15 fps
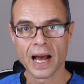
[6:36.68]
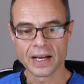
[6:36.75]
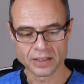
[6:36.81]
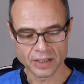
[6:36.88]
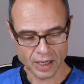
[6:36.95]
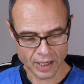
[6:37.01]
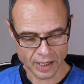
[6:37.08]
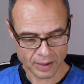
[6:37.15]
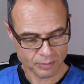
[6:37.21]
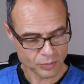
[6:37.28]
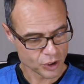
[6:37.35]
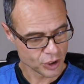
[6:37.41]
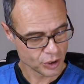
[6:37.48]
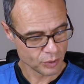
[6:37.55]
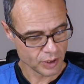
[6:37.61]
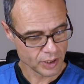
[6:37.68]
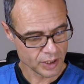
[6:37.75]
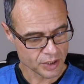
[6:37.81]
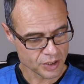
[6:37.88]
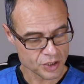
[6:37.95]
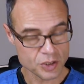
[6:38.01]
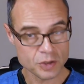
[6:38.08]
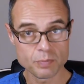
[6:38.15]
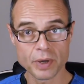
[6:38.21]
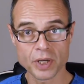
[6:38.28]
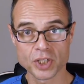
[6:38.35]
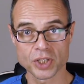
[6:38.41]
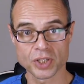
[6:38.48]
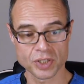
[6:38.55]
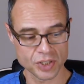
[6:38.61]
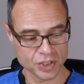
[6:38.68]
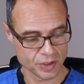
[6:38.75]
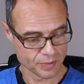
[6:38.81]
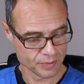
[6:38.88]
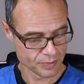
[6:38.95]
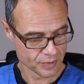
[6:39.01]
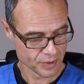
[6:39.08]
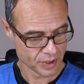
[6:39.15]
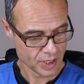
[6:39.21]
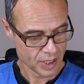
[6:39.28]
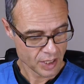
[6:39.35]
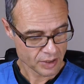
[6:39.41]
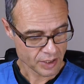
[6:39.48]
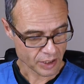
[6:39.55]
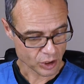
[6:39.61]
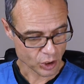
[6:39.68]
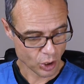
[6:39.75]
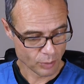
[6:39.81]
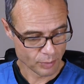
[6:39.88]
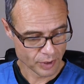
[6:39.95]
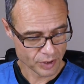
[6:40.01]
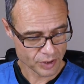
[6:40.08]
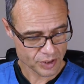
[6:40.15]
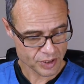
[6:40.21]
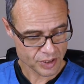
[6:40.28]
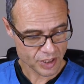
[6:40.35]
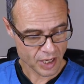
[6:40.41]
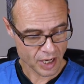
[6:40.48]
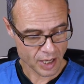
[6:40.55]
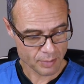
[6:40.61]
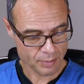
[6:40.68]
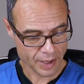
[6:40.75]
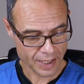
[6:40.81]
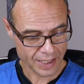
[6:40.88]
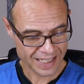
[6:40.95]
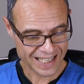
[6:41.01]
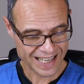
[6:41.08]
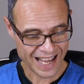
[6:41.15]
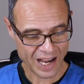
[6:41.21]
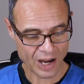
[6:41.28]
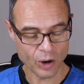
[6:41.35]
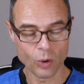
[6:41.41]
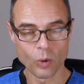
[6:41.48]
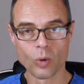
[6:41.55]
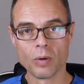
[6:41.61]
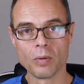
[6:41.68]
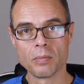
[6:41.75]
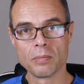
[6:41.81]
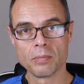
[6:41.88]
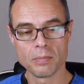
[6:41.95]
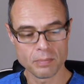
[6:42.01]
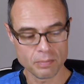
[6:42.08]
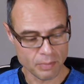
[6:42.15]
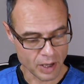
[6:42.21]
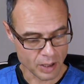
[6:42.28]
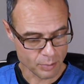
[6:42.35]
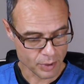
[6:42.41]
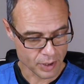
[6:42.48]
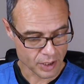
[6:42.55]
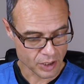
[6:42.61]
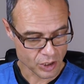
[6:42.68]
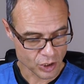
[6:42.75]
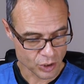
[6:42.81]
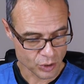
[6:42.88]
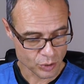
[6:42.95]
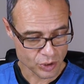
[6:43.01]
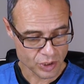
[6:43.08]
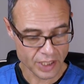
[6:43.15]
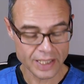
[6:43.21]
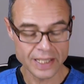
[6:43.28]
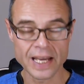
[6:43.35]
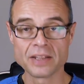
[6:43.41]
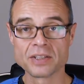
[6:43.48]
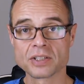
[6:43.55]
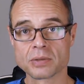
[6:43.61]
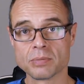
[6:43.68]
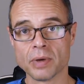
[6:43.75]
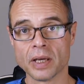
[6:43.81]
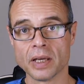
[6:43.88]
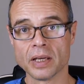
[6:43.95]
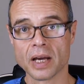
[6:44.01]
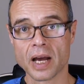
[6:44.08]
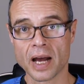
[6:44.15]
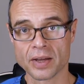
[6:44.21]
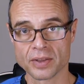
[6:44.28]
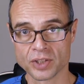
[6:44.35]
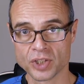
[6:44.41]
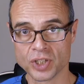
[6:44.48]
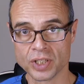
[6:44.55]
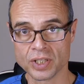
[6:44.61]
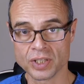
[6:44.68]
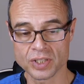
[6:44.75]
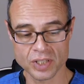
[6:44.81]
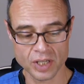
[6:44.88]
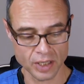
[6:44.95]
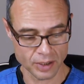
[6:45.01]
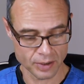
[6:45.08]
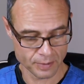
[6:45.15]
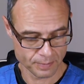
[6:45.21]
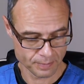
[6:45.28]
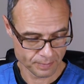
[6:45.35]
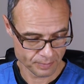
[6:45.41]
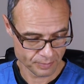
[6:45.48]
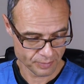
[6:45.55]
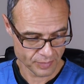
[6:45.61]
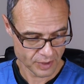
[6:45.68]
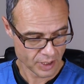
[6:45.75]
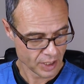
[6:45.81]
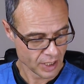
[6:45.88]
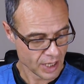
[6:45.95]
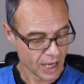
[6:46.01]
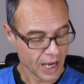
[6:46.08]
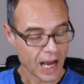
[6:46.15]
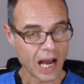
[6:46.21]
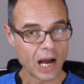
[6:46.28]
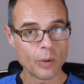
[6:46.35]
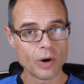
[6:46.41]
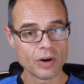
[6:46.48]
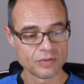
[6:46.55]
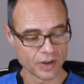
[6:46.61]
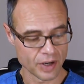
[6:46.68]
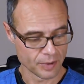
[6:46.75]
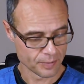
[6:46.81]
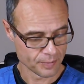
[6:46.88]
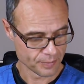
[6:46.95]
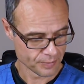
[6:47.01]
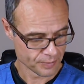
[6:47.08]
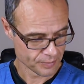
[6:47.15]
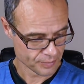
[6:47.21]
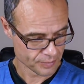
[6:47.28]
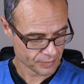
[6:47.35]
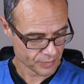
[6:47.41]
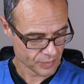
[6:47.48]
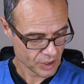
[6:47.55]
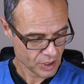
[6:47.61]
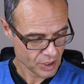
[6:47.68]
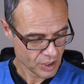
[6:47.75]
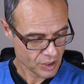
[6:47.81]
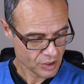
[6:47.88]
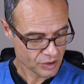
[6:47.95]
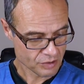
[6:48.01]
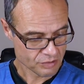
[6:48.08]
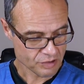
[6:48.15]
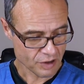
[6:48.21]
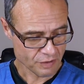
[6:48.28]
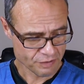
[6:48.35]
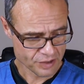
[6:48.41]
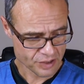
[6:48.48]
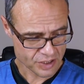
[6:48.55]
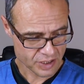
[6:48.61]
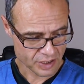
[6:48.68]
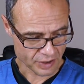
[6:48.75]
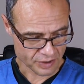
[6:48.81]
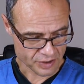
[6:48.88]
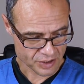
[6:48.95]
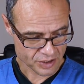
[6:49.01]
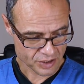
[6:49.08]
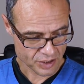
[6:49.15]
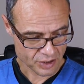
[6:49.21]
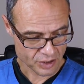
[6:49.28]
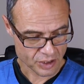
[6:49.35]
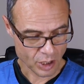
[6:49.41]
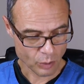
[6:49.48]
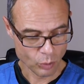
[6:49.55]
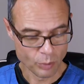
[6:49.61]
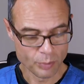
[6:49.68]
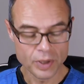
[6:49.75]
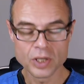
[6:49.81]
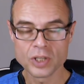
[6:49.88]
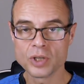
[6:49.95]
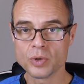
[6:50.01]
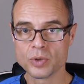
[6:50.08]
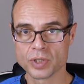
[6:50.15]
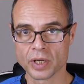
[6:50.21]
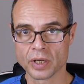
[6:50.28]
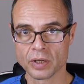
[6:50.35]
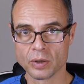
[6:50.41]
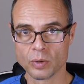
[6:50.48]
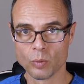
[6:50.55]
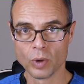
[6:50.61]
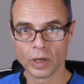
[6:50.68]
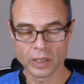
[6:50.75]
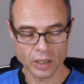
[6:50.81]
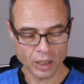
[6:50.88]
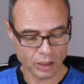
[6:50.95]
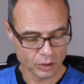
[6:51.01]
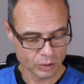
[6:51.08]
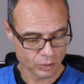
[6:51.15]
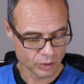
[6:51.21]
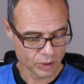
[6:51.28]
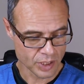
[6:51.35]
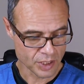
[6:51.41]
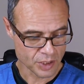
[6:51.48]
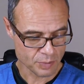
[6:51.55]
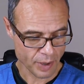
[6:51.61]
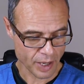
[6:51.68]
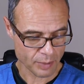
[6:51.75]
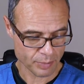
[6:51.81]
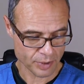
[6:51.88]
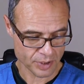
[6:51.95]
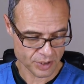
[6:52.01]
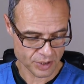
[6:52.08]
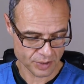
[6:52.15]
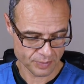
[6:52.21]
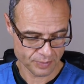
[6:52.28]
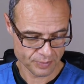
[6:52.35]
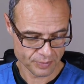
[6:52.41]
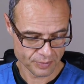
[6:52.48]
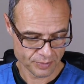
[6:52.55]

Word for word: And I am duly suspicious that comments I make now may be used against me at the GDC. However, the reference list that I will be using will include these papers.